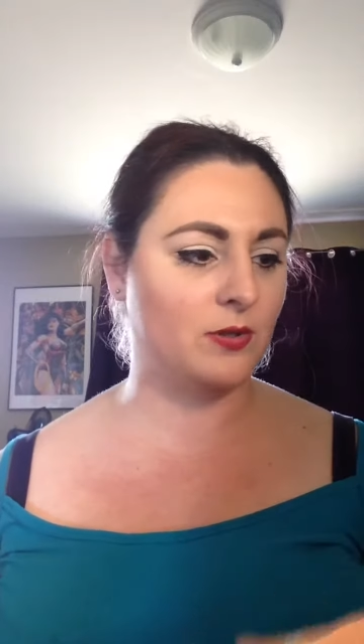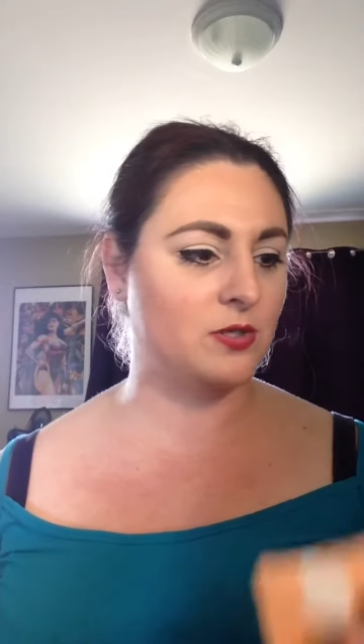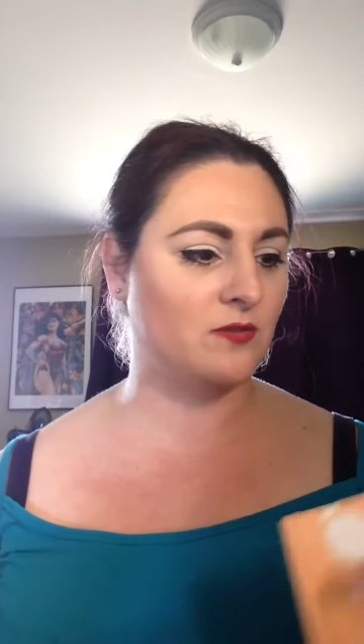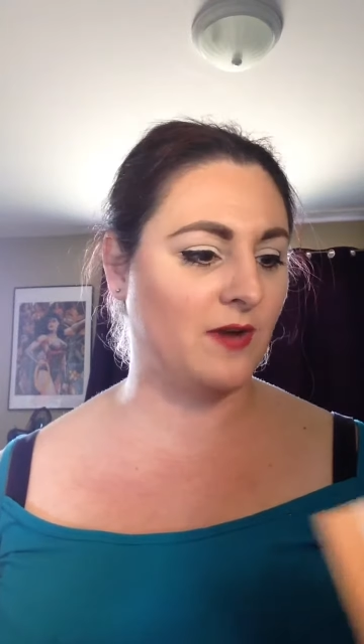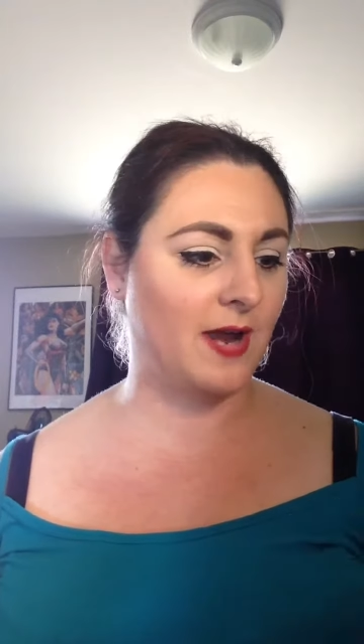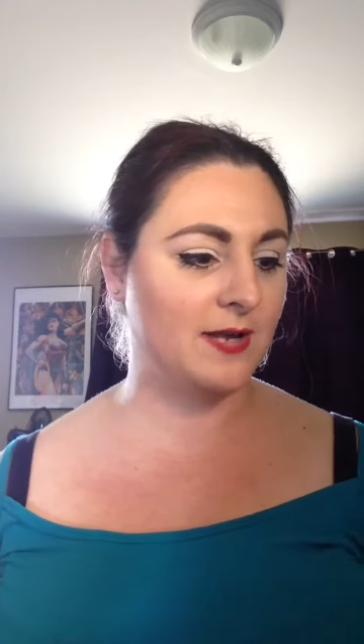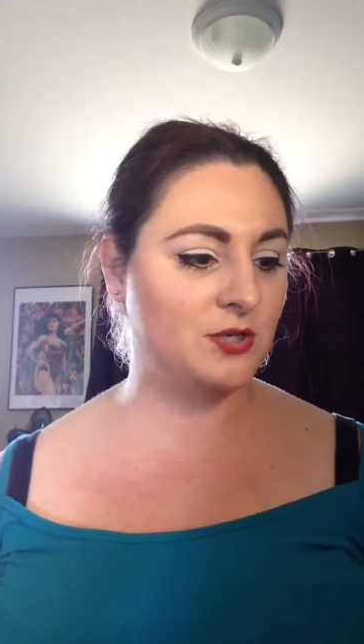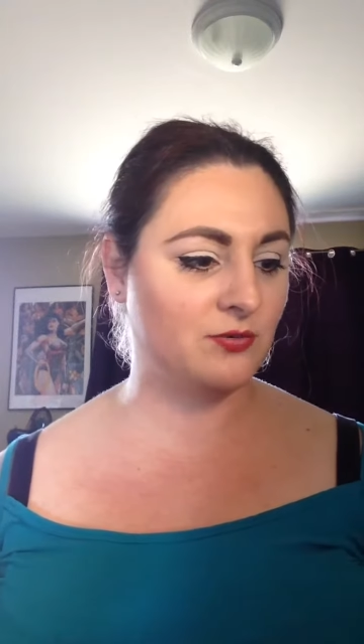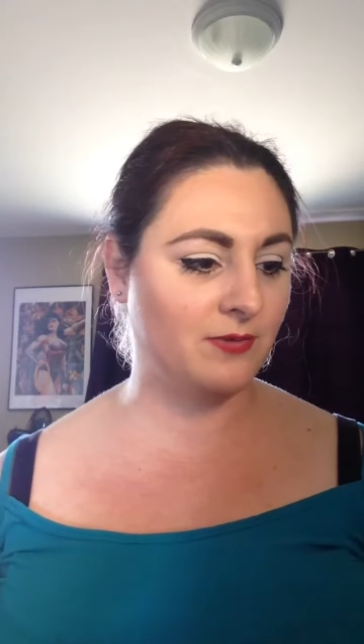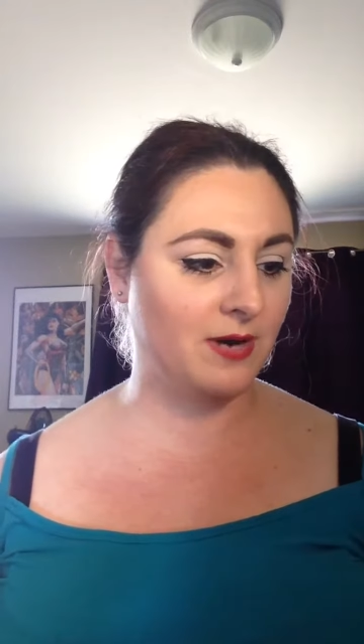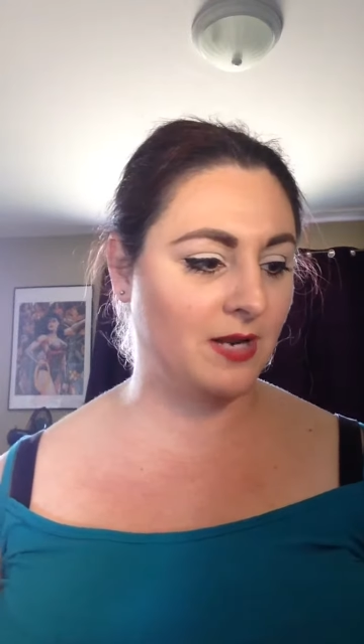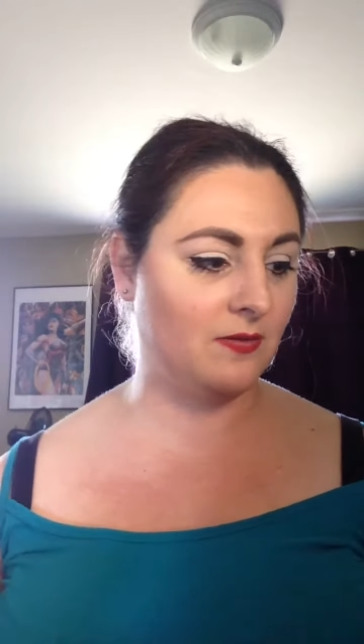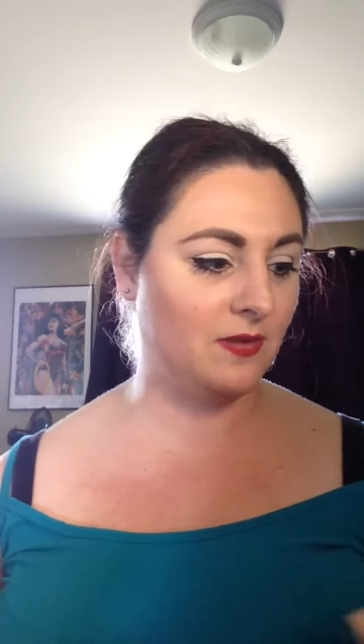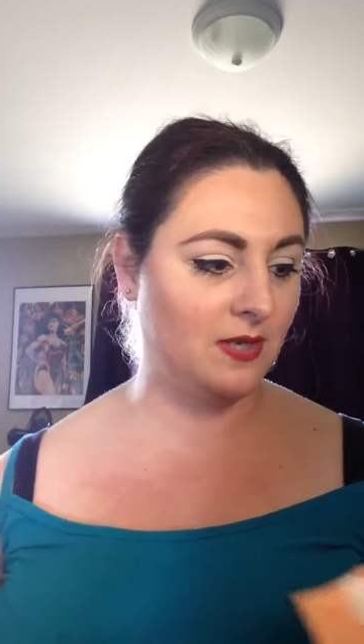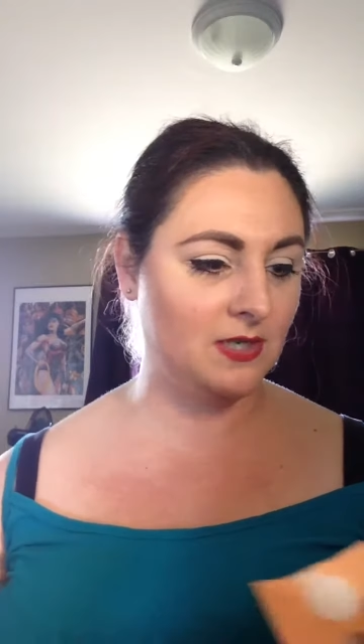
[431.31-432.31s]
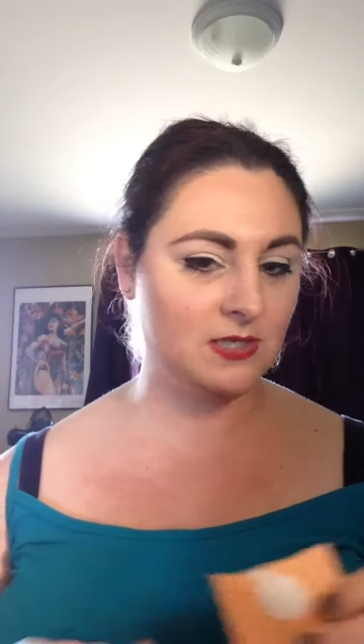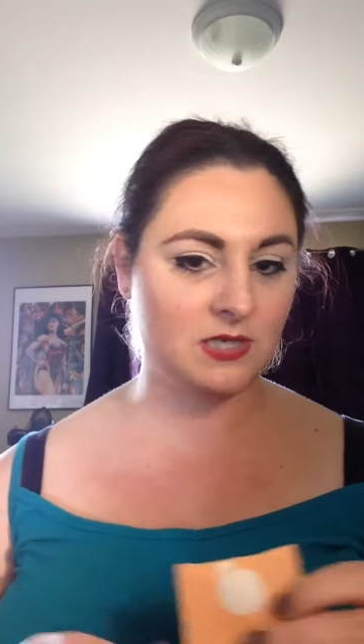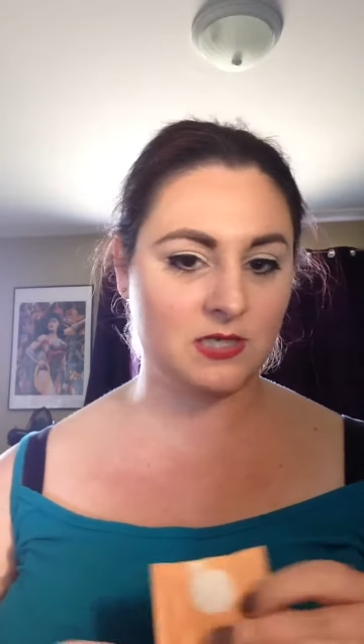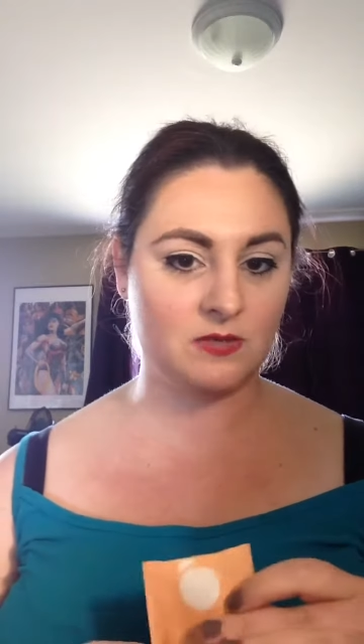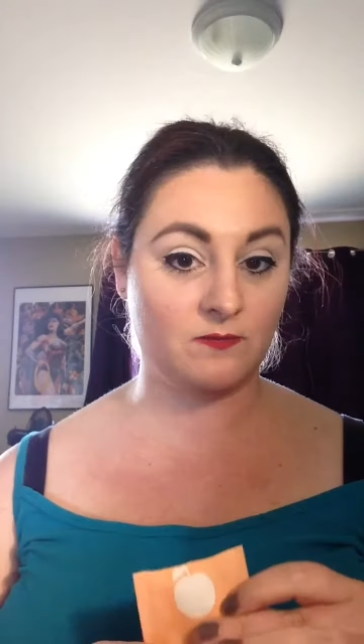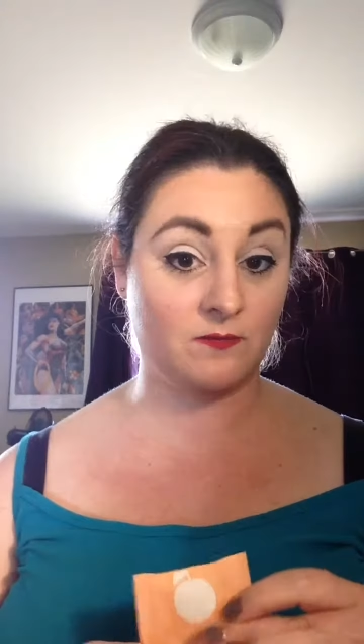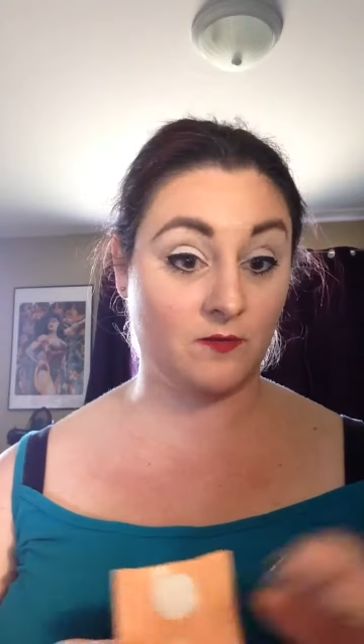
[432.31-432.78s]
So if I had to rate
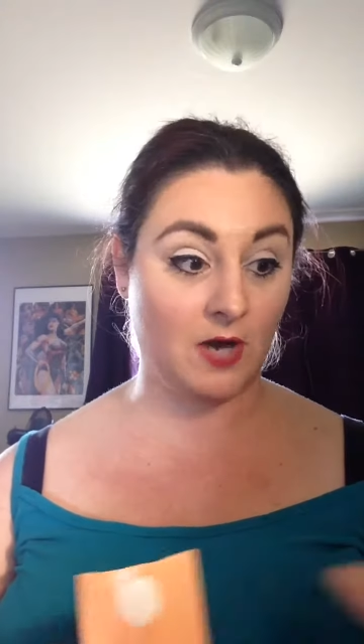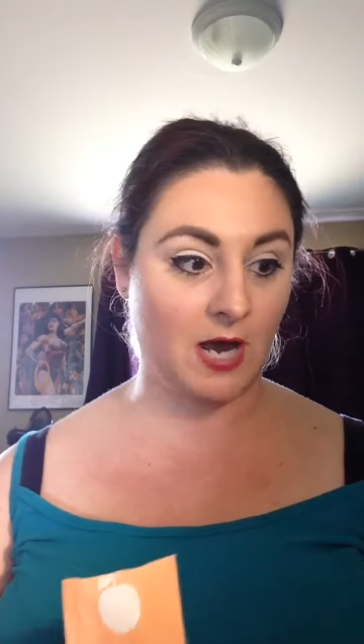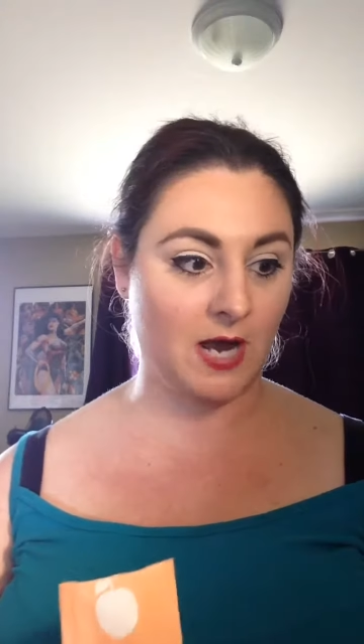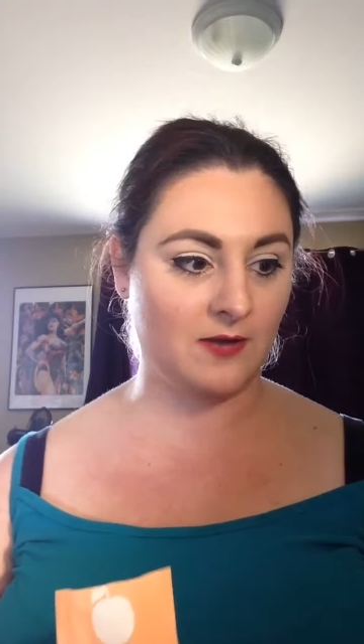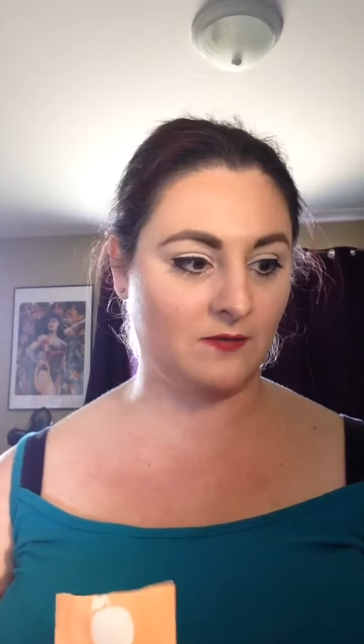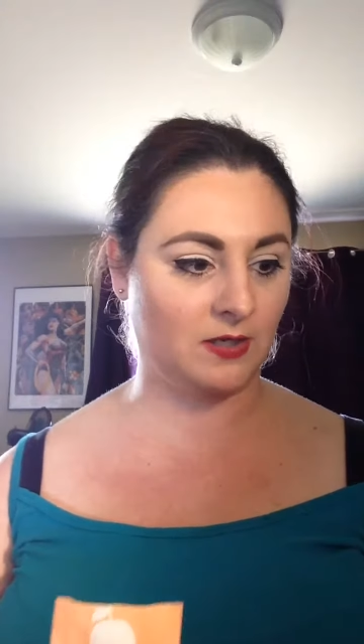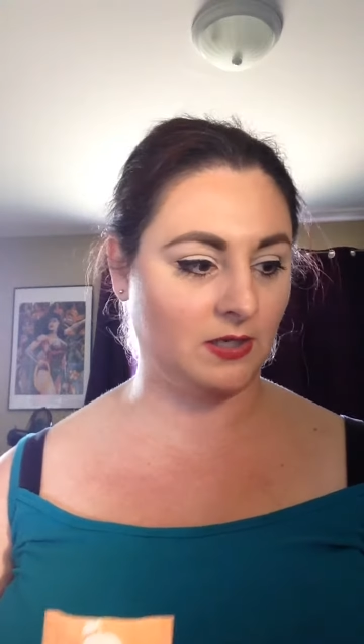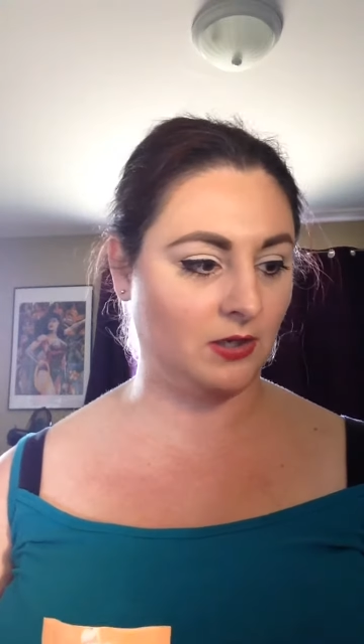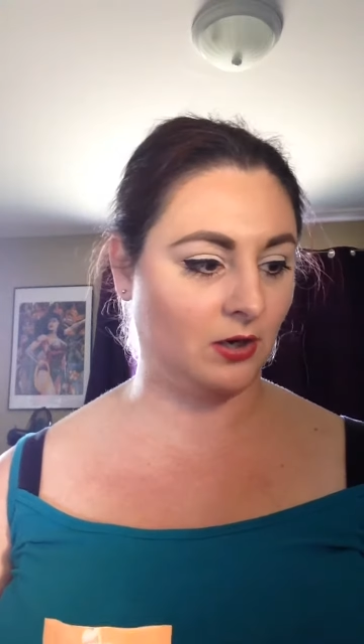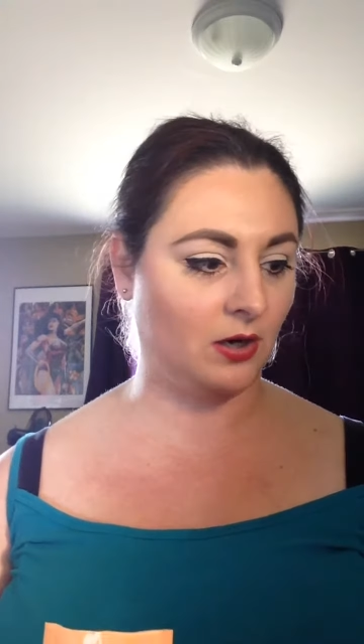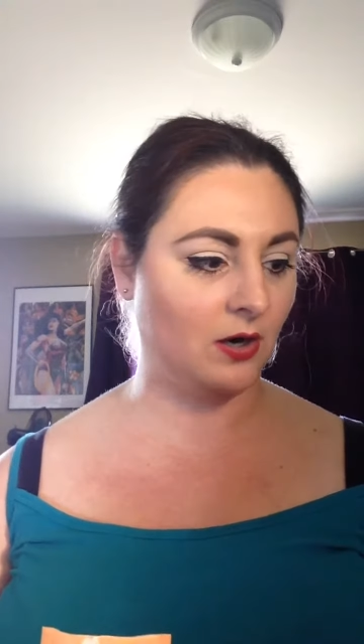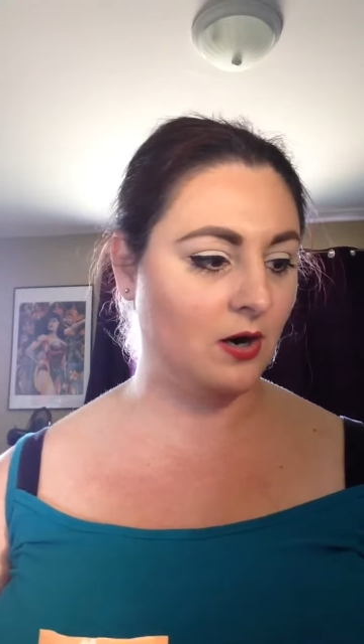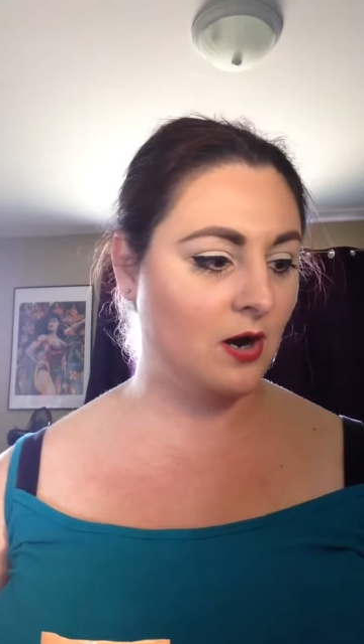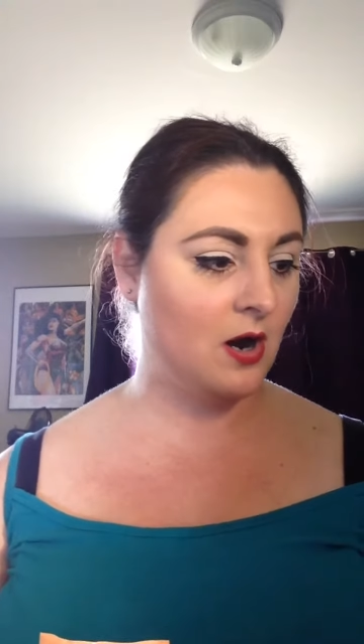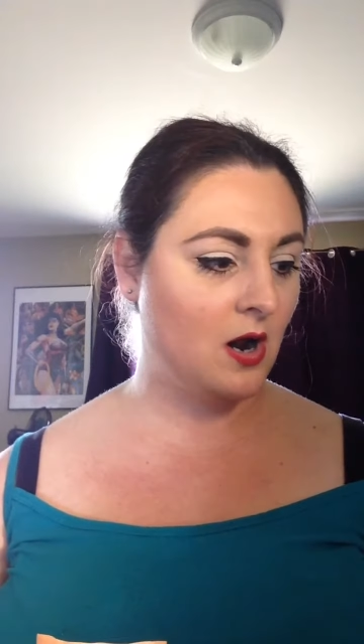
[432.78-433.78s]
these 5 here,